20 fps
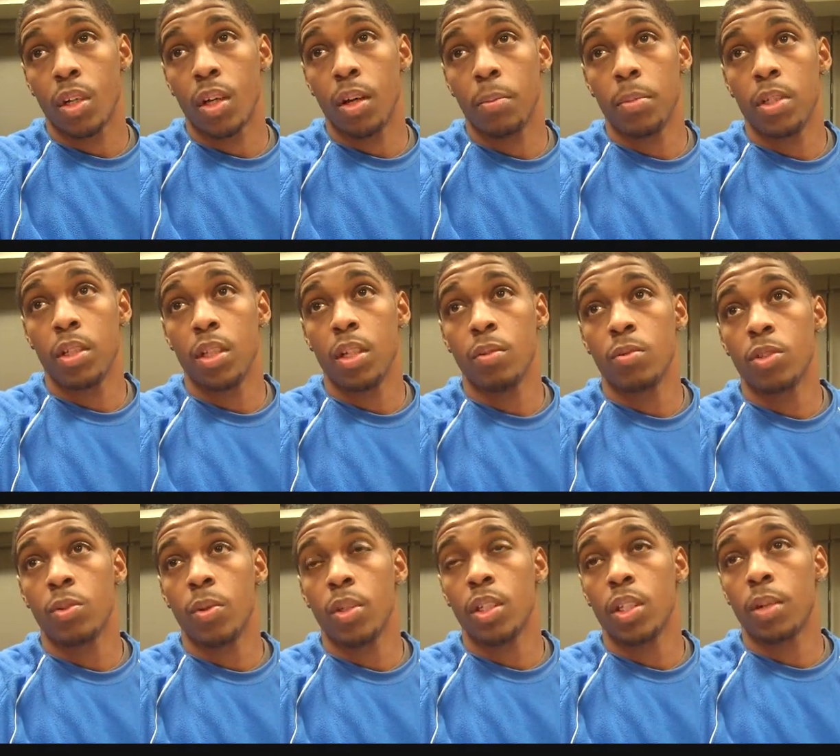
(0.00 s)
I mean, he
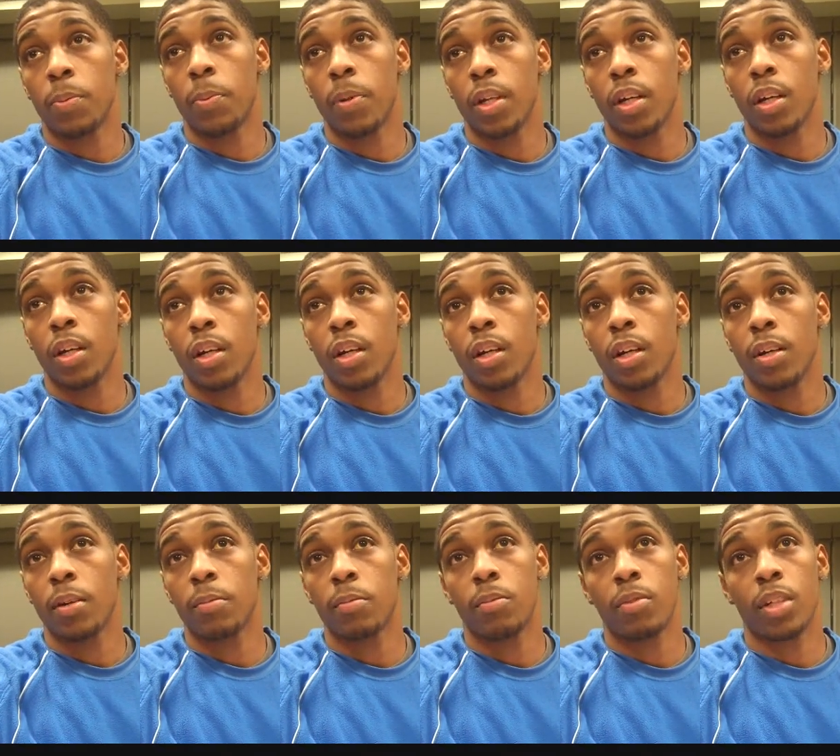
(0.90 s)
was a really good player.
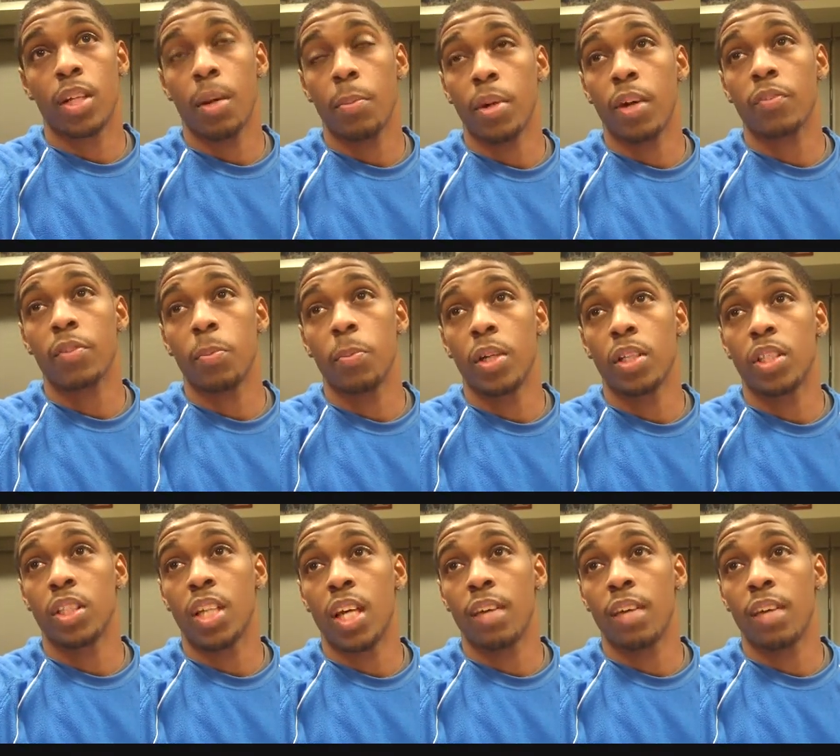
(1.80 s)
Coming off the bench,